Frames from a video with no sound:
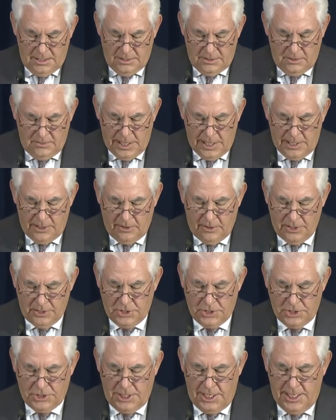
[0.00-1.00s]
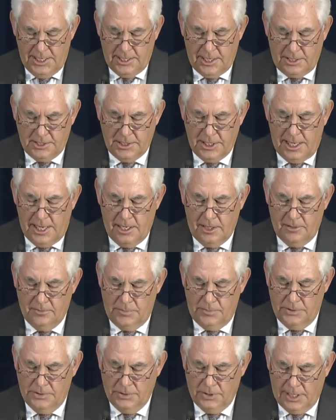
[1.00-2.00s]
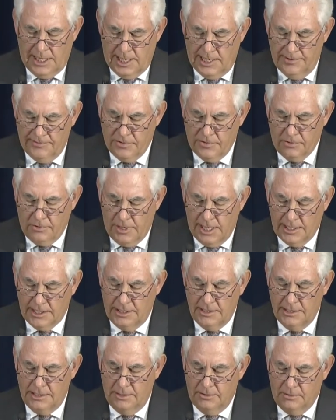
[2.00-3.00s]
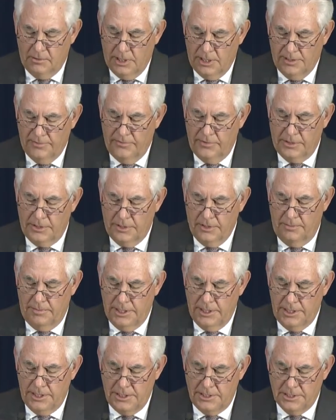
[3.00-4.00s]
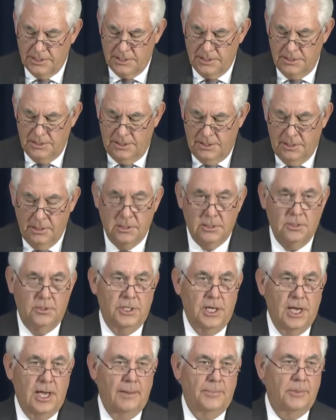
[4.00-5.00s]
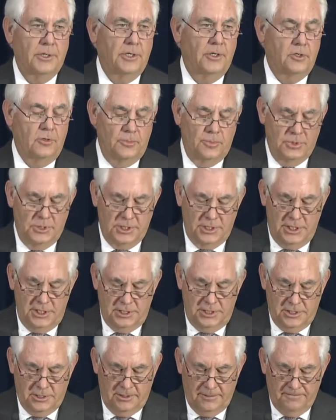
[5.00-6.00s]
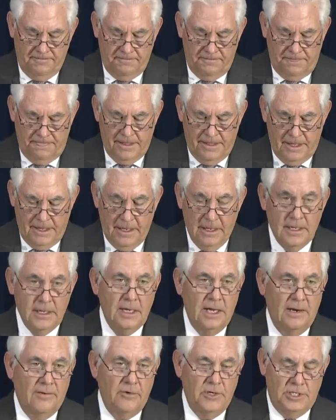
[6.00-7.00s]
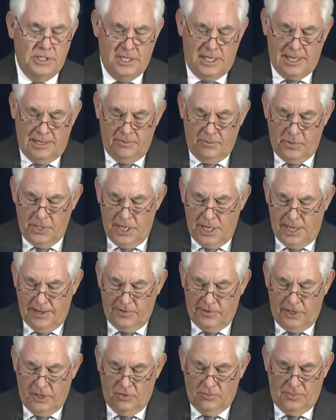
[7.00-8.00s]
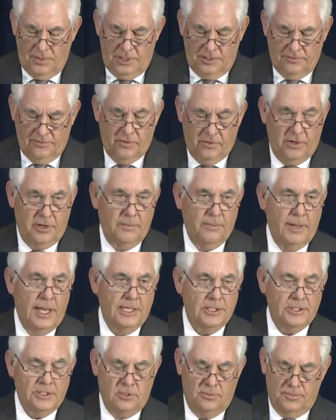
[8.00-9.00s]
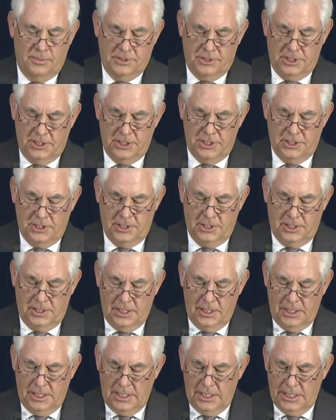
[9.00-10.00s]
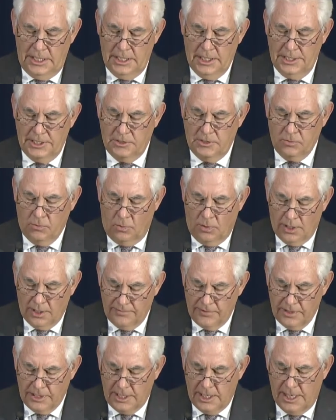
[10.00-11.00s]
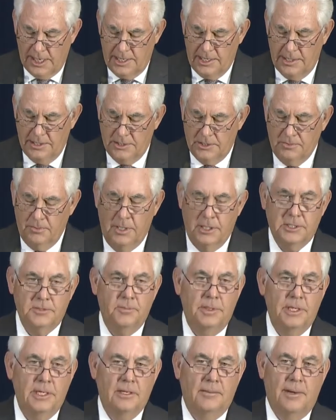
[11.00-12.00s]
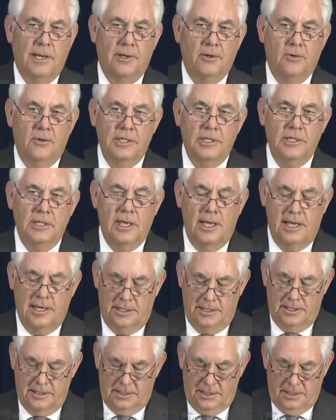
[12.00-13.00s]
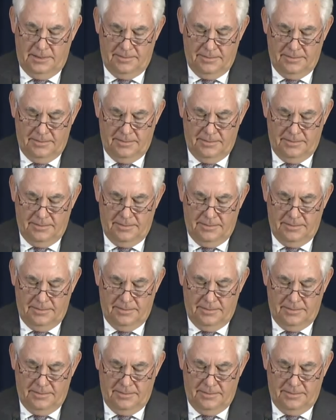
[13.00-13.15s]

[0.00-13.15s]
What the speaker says: To better understand our talent pool, I have directed the relevant committees to adopt a new procedure. Every time we have an opening for an ambassador position, at least one of the candidates must be a minority candidate.